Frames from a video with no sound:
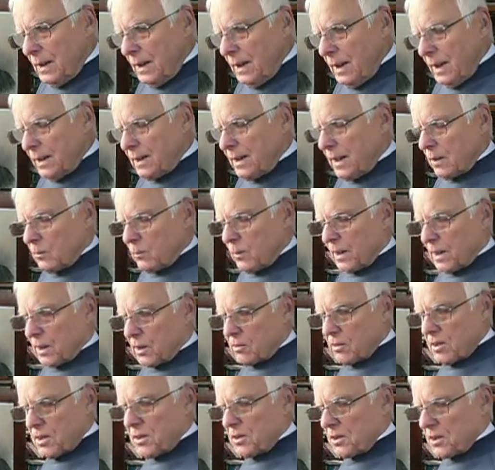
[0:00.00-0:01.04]
And yet, when a
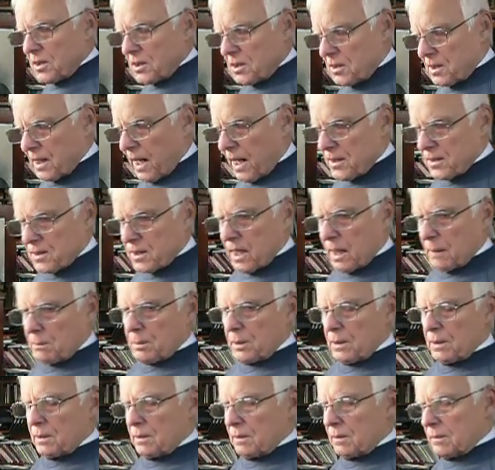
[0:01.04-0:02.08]
Christian stands
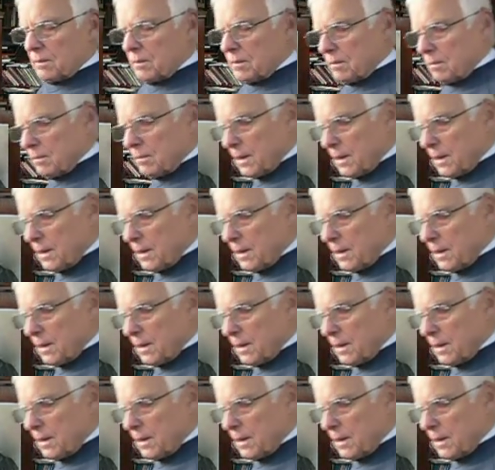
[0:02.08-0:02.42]
up and